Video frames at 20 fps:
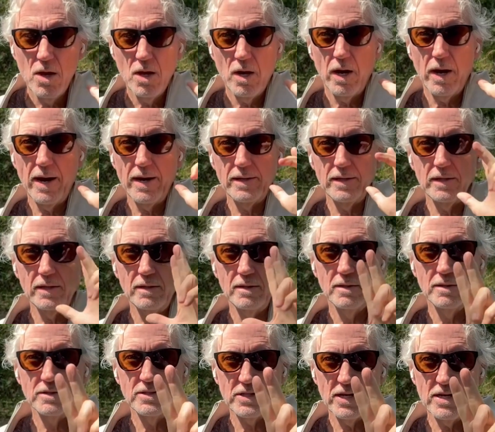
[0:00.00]
I need
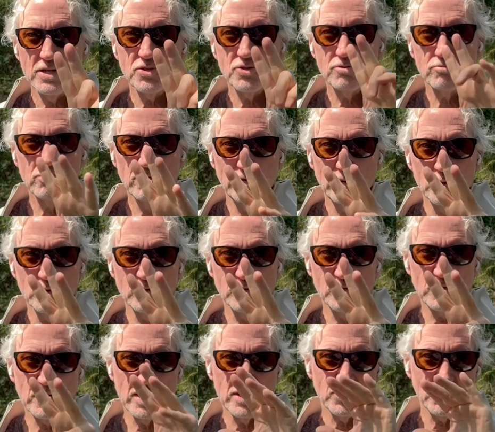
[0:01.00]
tests, reviews of
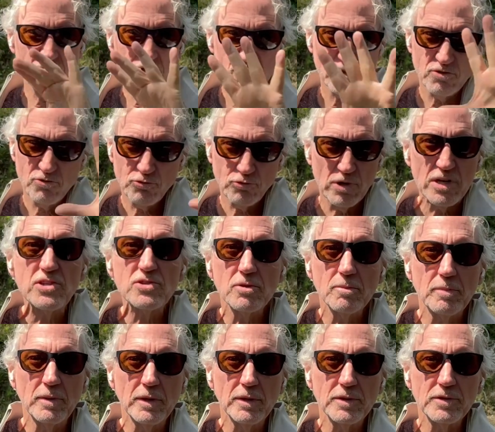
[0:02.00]
tests,
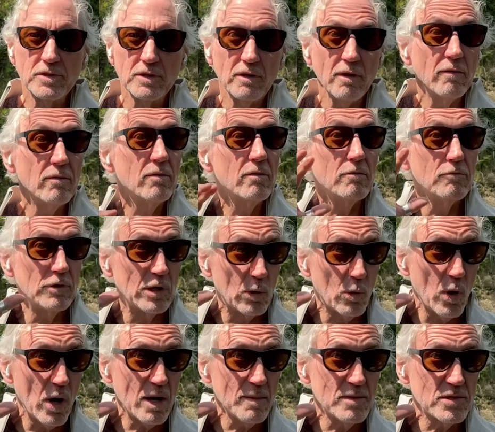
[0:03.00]
traceability of
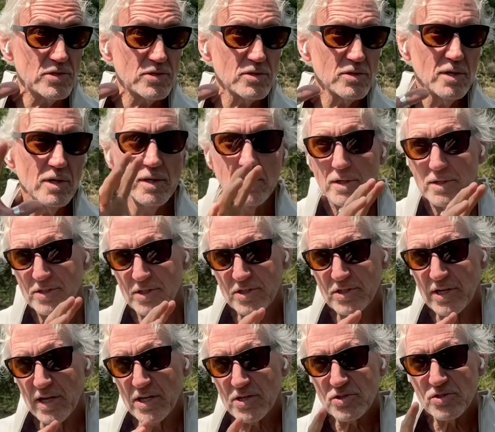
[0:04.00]
requirements to
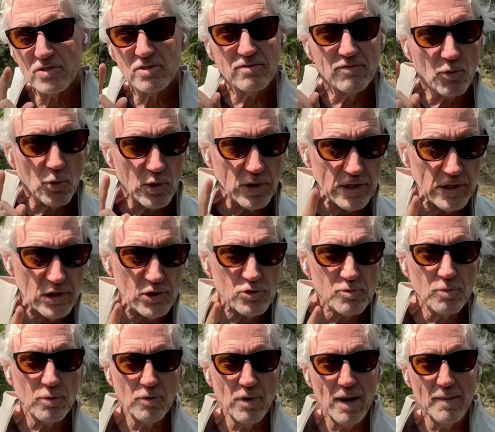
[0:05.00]
tests for each
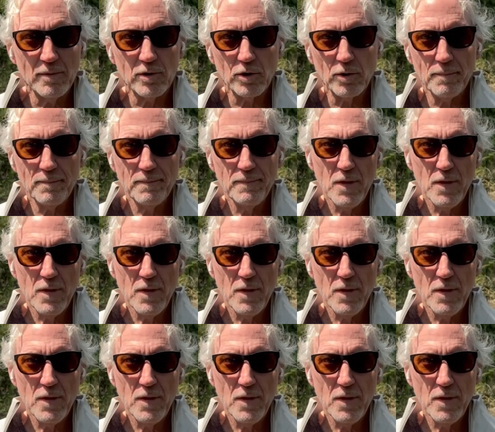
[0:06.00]
parameter.